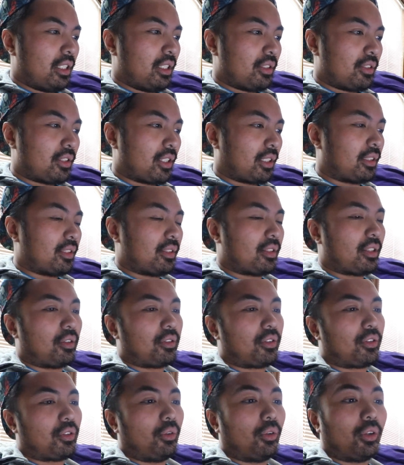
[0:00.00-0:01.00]
check this
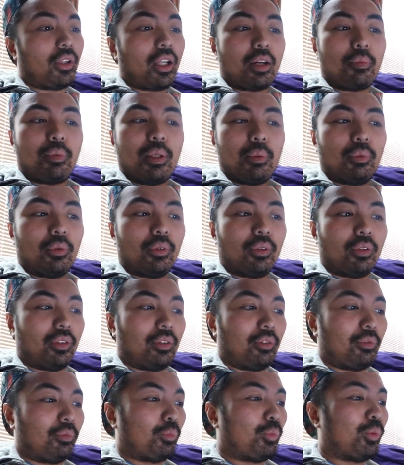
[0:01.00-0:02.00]
out. So a lot of people
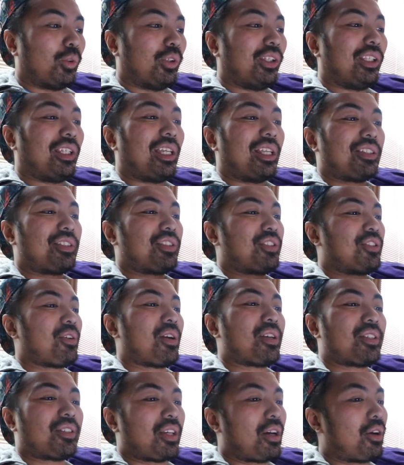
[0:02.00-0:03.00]
really get
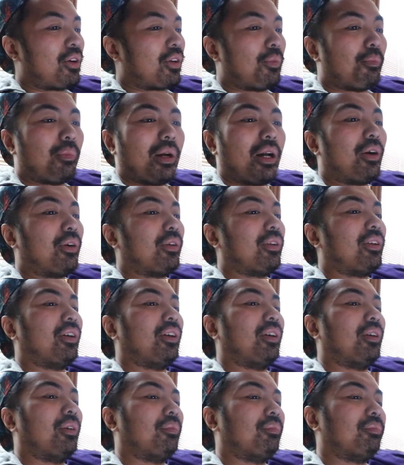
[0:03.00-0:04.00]
stressed out about
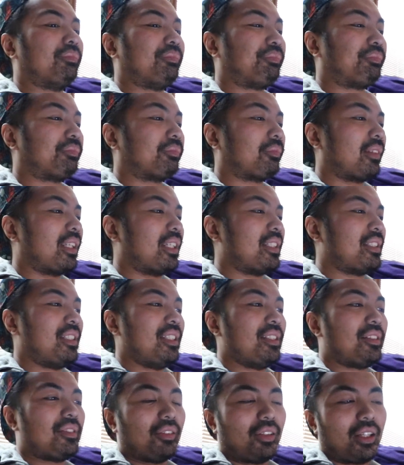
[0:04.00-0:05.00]

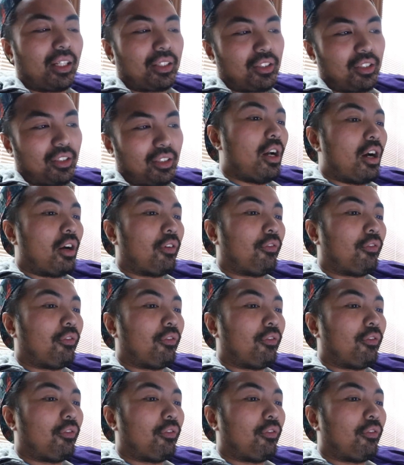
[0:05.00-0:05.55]
seat selection.